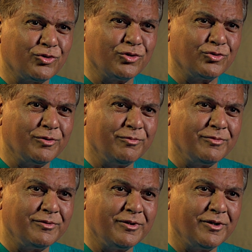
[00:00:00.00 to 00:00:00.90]
go to
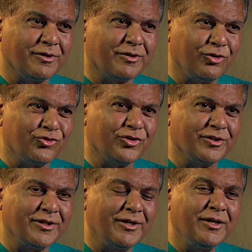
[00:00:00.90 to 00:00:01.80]
a concert.
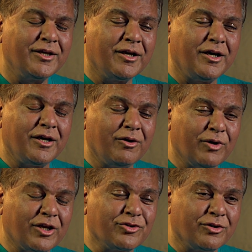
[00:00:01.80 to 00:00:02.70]

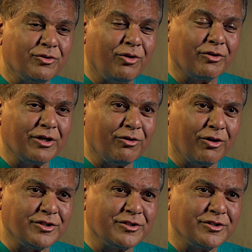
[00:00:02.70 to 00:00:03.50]
When I joined Holguin College,